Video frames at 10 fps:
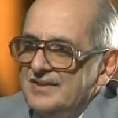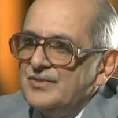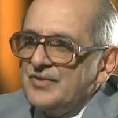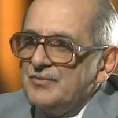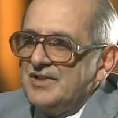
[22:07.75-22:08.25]

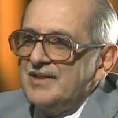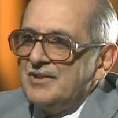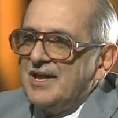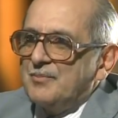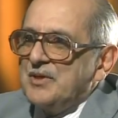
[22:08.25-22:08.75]
You see,
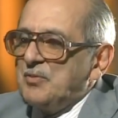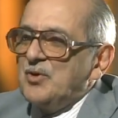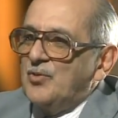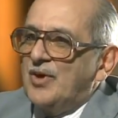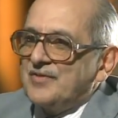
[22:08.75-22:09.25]
we are people
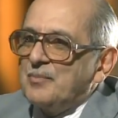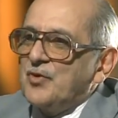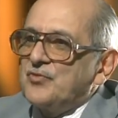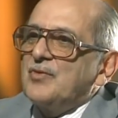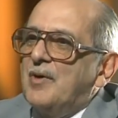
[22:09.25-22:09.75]
who are
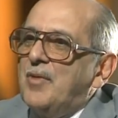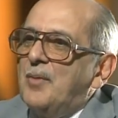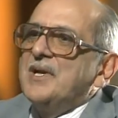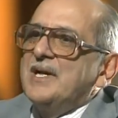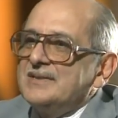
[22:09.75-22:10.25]
supposed to
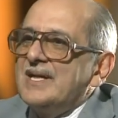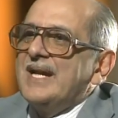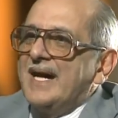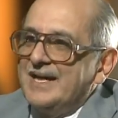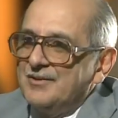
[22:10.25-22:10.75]
abominate the
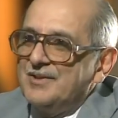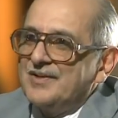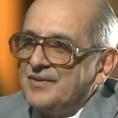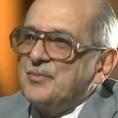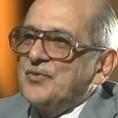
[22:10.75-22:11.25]
lie. We
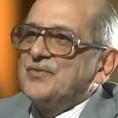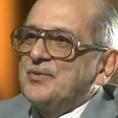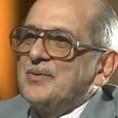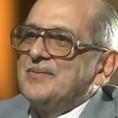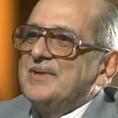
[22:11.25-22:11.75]
are supposed
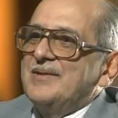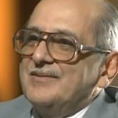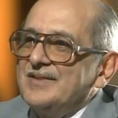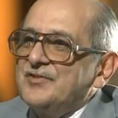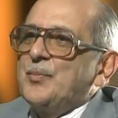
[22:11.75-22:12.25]
to
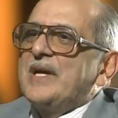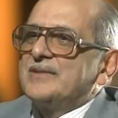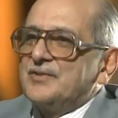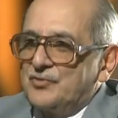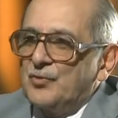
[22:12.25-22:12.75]
respect
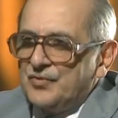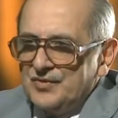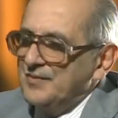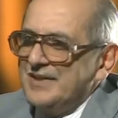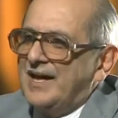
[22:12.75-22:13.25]
the truth.
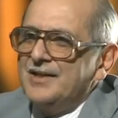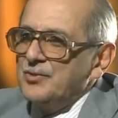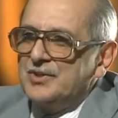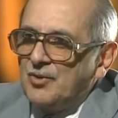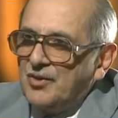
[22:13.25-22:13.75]
We can't
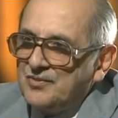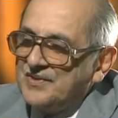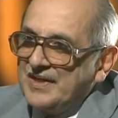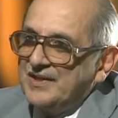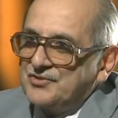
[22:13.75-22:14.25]
do it
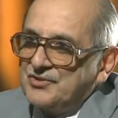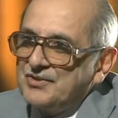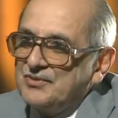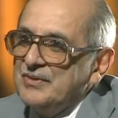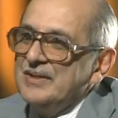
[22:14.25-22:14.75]
always, I assure
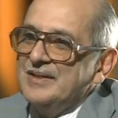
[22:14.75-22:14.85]
you.